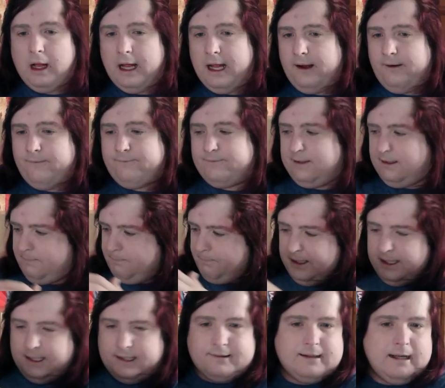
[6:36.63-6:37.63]
Out of this
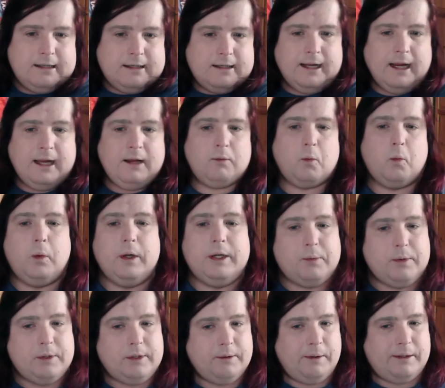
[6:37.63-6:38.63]
big stack of games,
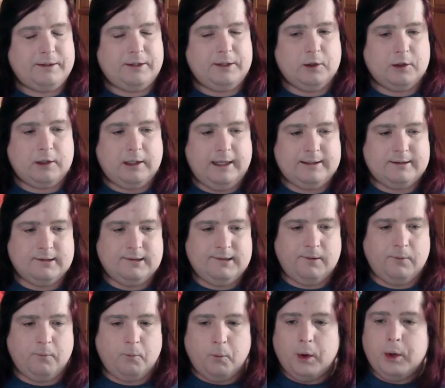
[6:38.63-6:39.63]
which would you add to your collection?
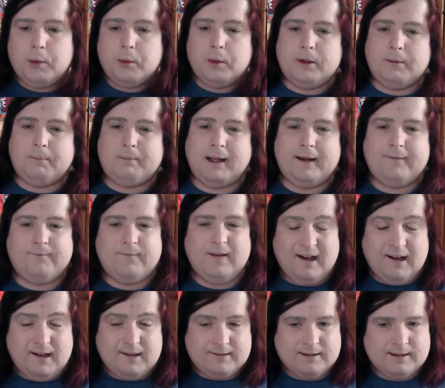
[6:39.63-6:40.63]
Which would you play
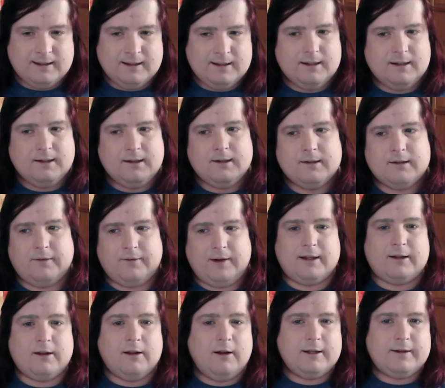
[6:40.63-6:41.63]
first? Don't
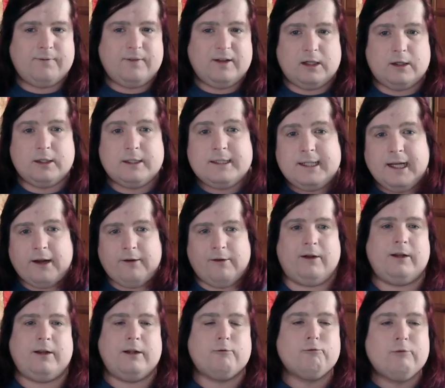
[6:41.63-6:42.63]
forget to like this video, share it,
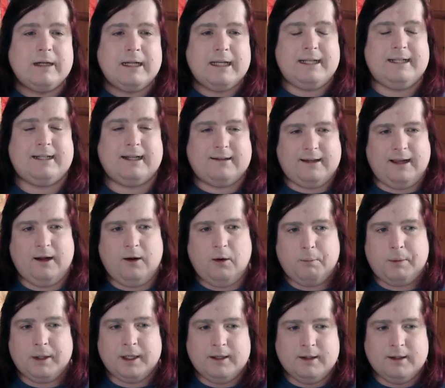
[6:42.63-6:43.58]
because it really does help.